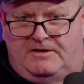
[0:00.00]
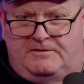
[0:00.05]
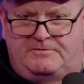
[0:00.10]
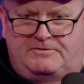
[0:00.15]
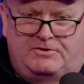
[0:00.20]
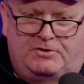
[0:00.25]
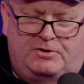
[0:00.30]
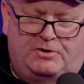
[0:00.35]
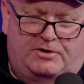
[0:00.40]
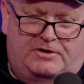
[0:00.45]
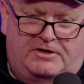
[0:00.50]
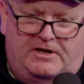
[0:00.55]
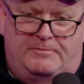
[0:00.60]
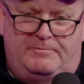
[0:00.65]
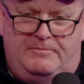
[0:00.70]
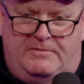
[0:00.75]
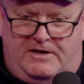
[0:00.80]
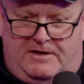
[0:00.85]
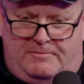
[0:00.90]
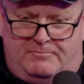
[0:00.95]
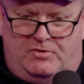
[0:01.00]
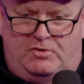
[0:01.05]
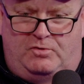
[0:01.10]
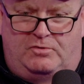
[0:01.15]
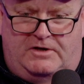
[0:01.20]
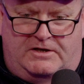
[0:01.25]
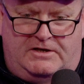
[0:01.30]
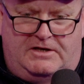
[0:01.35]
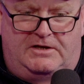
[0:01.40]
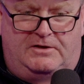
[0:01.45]
mean, look, I'm
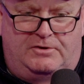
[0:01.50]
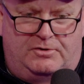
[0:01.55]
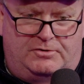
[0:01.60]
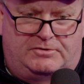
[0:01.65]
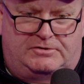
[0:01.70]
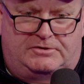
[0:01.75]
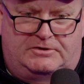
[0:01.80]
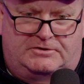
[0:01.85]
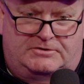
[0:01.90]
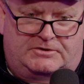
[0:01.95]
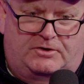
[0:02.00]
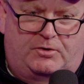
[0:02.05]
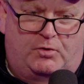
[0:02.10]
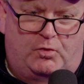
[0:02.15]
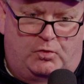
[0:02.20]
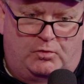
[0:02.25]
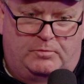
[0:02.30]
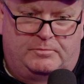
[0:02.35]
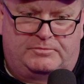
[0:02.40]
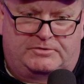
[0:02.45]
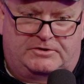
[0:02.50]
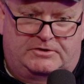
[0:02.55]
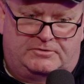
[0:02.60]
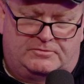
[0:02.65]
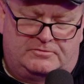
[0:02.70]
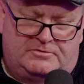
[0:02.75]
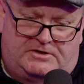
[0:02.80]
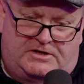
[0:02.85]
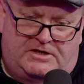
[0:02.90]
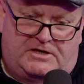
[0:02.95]
not into houses or homes. I
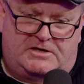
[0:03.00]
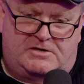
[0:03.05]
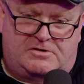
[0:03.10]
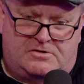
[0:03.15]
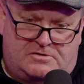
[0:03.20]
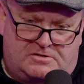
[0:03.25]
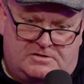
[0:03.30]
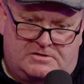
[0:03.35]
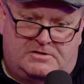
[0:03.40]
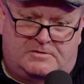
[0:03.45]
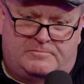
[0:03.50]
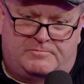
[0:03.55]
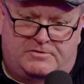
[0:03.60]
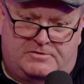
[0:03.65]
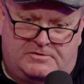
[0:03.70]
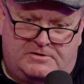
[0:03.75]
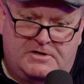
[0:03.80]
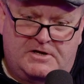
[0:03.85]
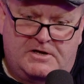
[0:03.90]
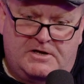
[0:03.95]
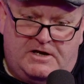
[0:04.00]
don't get hot about.